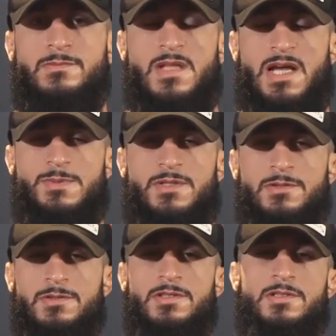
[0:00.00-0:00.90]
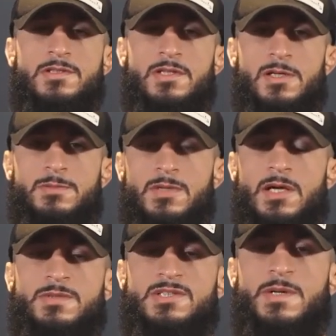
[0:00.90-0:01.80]
Absolutely. You know, I'm,
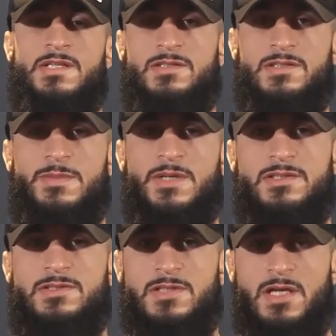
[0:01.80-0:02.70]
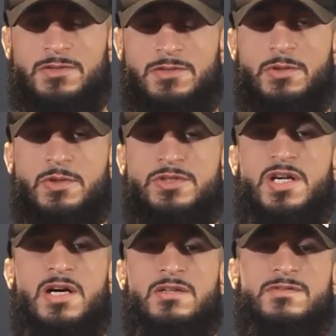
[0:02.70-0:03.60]
I'm expecting the best. Andrei
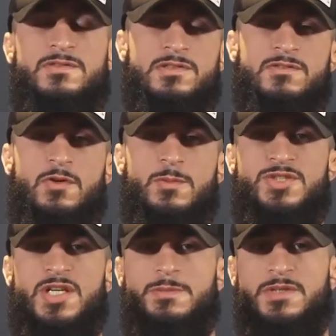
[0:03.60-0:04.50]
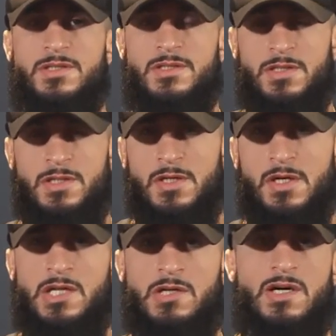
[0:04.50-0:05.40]
Koreshkov, he's a former champion.
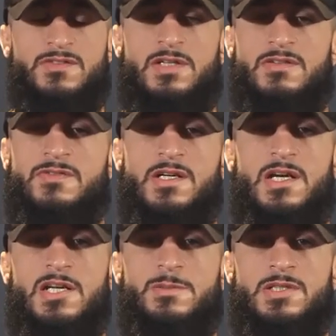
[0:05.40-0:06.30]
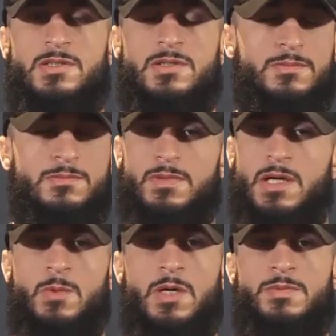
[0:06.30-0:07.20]
I know I have a tough fight ahead of me, but
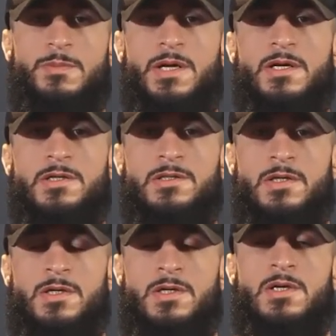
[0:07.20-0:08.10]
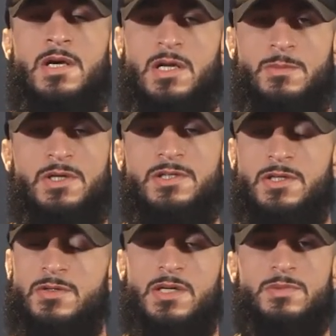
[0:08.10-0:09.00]
I'm well prepared, and I'm ready to
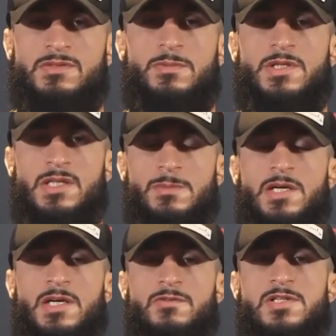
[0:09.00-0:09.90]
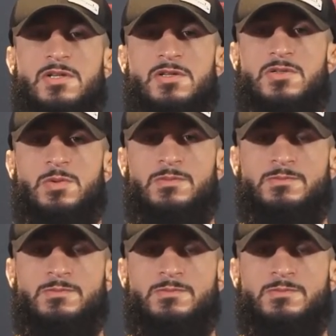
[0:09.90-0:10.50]
go, and I believe I'm going to get my hand raised on this one.